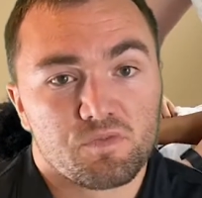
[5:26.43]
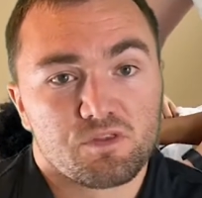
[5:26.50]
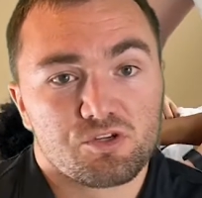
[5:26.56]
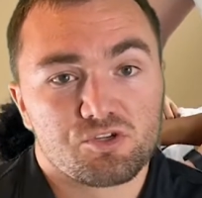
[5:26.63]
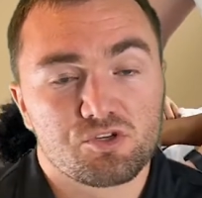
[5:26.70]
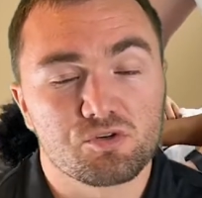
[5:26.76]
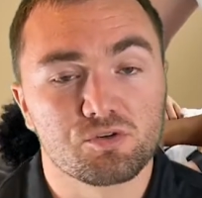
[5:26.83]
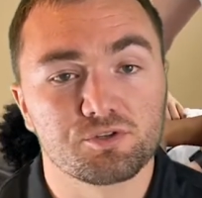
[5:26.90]
the
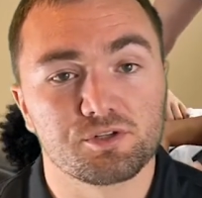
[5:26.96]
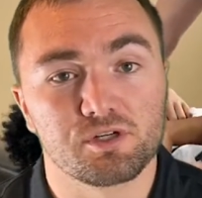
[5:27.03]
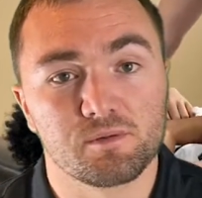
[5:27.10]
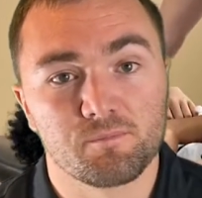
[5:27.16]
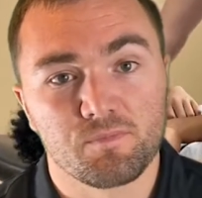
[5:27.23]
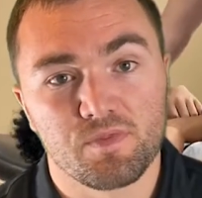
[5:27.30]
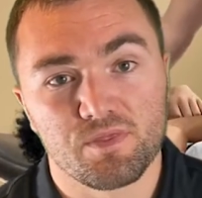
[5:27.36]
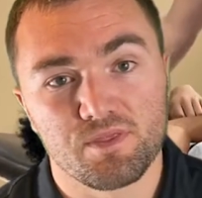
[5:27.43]

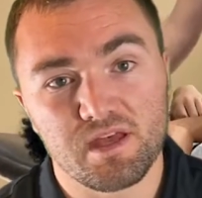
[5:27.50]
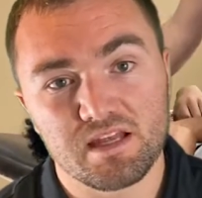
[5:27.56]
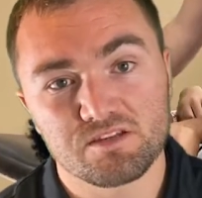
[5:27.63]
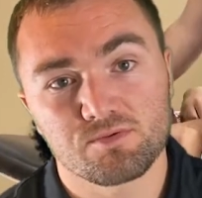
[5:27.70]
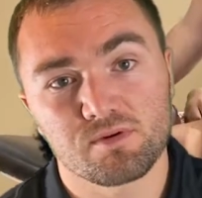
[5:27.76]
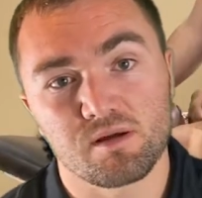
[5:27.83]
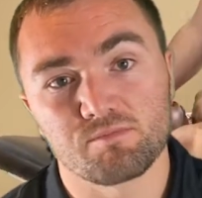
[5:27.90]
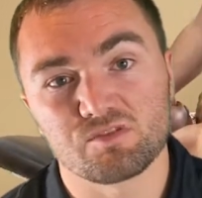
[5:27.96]
shoulder,
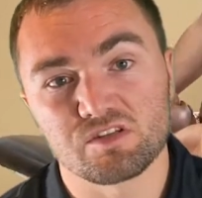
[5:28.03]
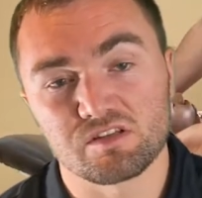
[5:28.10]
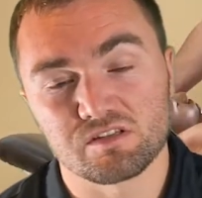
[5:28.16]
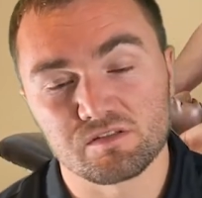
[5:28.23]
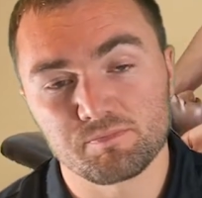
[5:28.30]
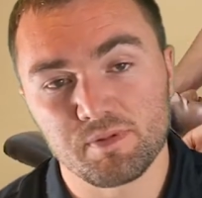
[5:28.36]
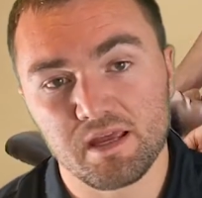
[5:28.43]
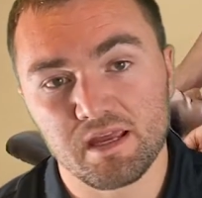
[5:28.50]
that's where I'm
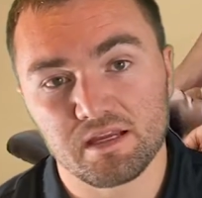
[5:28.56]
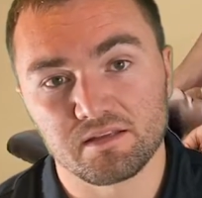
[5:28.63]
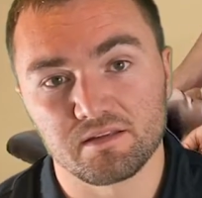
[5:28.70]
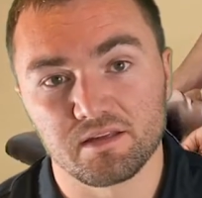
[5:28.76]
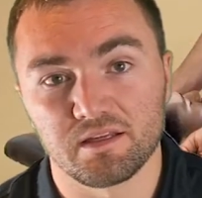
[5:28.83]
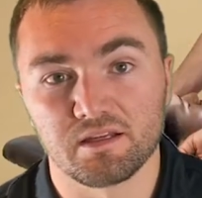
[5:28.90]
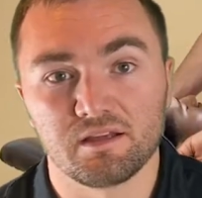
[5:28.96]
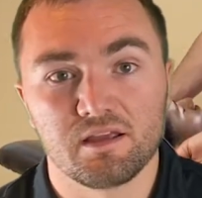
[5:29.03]

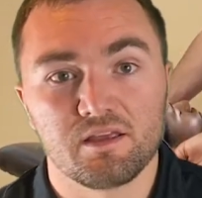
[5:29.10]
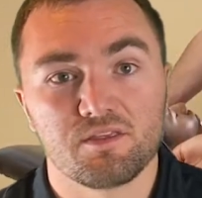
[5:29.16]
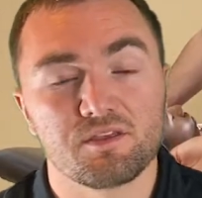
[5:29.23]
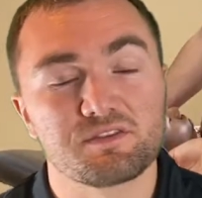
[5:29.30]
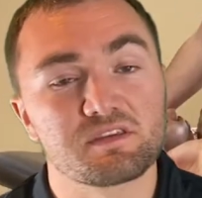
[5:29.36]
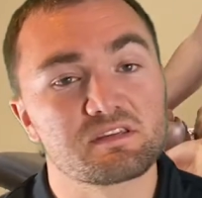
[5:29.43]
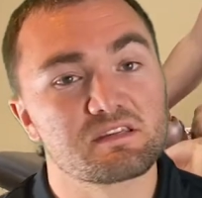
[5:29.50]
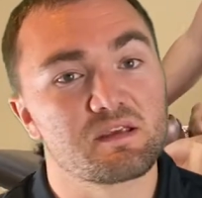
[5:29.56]
suspecting that
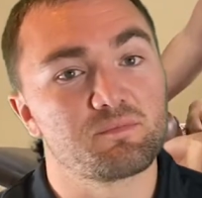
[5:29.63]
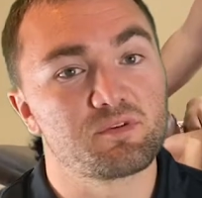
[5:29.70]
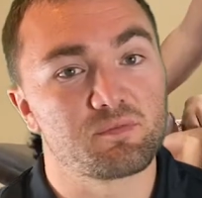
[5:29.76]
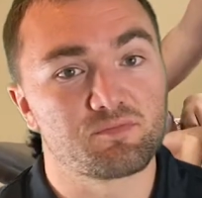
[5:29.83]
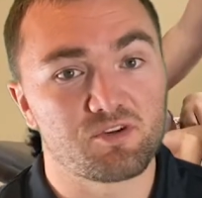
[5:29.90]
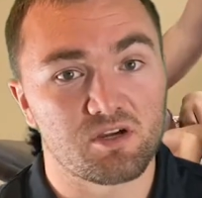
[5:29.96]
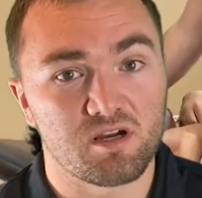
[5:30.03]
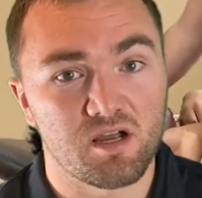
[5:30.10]
the
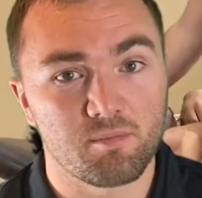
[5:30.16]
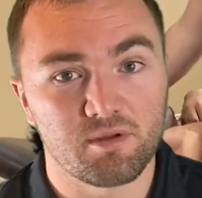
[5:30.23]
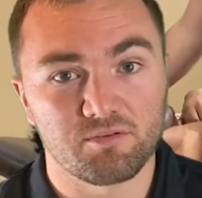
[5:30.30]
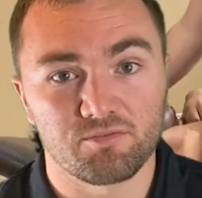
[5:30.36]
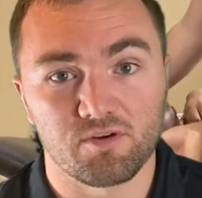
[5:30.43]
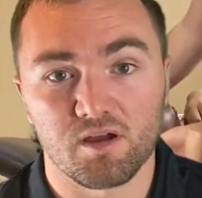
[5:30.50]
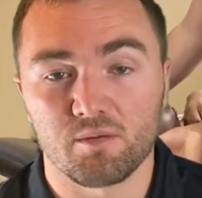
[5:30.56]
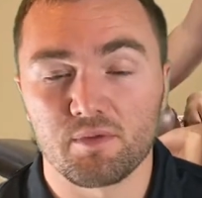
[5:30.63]
symptoms are coming
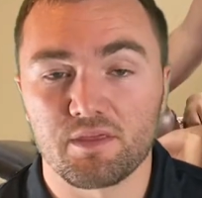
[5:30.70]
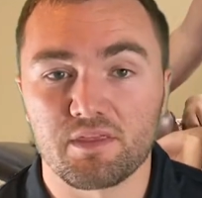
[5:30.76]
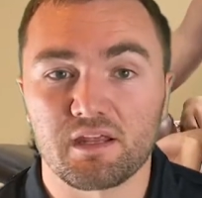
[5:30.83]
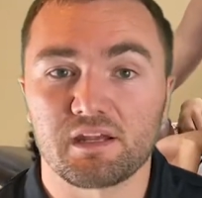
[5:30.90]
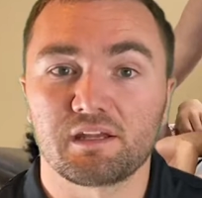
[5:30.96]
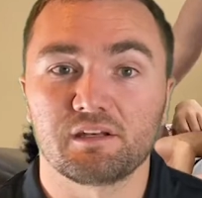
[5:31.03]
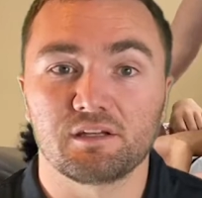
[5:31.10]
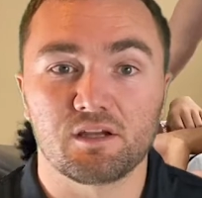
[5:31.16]
from, and that I
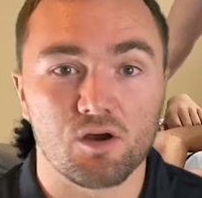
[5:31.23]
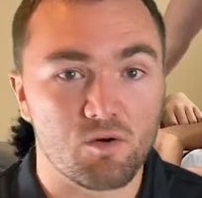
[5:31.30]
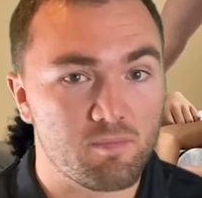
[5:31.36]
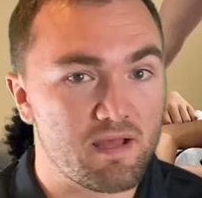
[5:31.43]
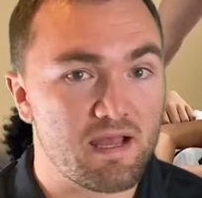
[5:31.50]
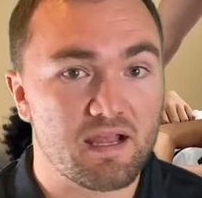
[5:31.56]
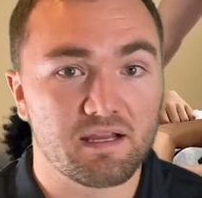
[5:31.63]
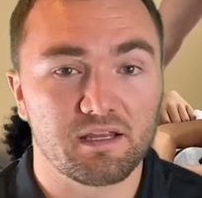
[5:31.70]
can go
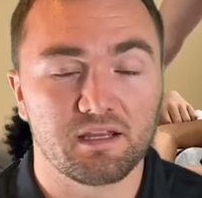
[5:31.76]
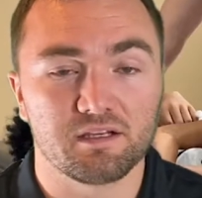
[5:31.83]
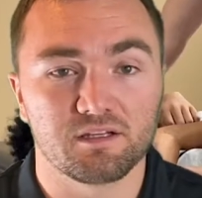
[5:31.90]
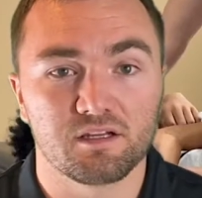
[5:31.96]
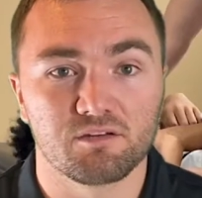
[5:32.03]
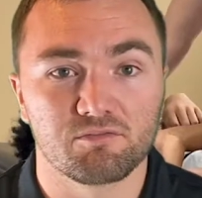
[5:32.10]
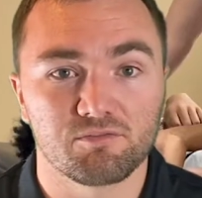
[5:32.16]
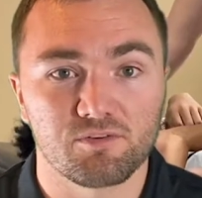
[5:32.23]
back and
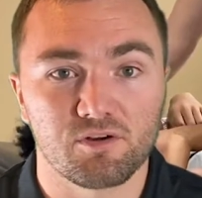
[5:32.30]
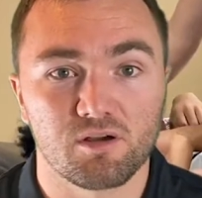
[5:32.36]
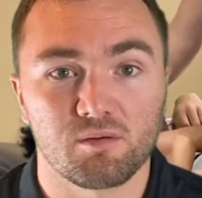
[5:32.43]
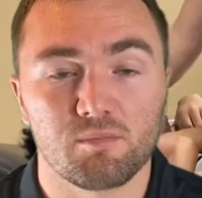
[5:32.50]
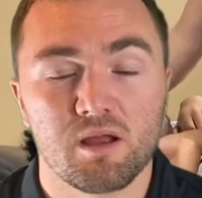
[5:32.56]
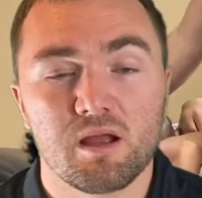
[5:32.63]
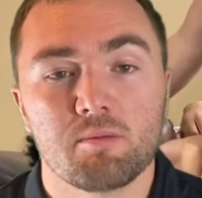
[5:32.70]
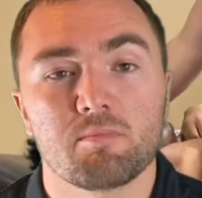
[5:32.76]

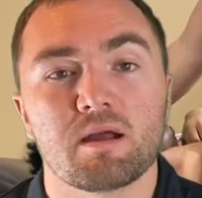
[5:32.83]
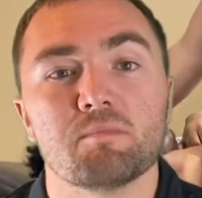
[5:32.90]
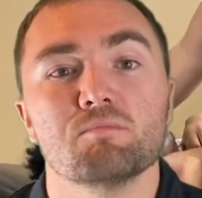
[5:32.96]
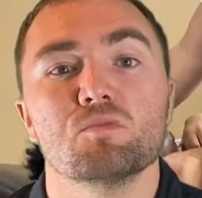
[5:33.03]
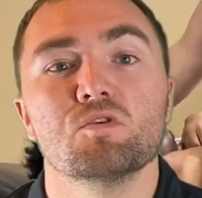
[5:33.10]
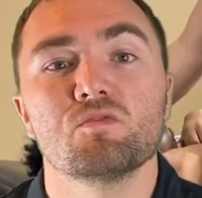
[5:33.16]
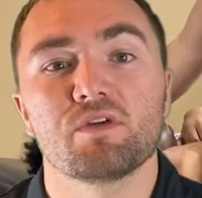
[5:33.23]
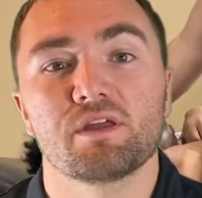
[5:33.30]
confirm by
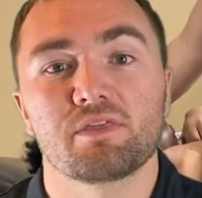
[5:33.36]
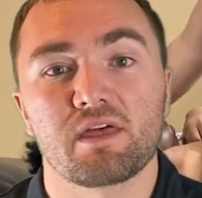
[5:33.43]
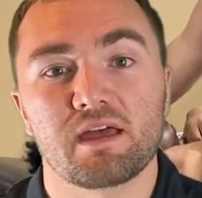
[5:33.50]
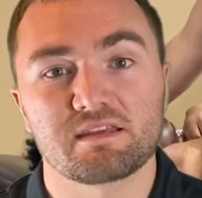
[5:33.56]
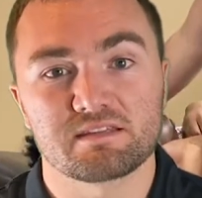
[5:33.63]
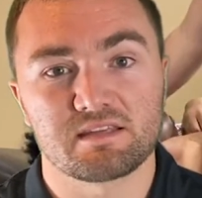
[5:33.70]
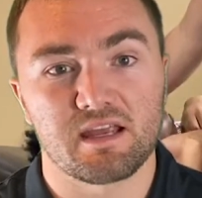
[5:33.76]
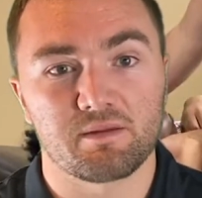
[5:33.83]
moving
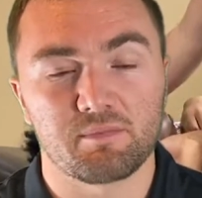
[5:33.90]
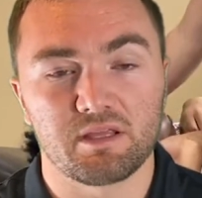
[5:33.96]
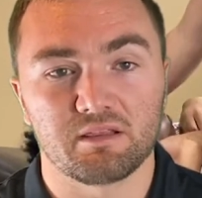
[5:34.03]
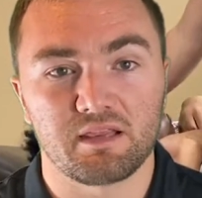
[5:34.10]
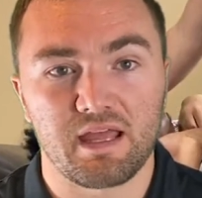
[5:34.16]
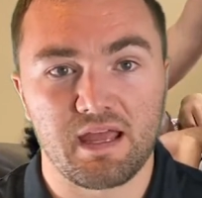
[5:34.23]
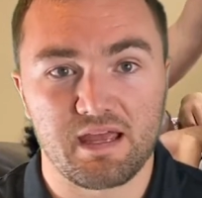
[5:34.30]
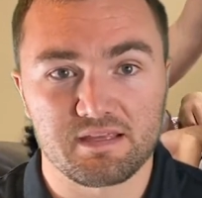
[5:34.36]
that segment
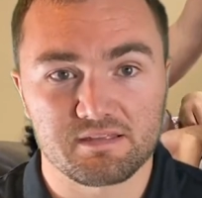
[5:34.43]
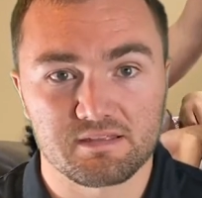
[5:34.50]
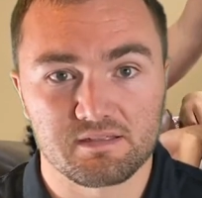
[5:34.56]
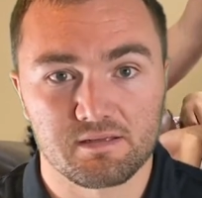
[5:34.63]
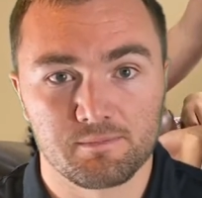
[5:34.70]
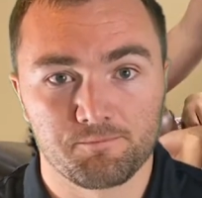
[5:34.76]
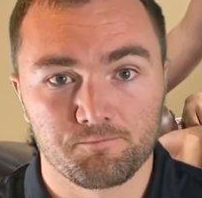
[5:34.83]
last.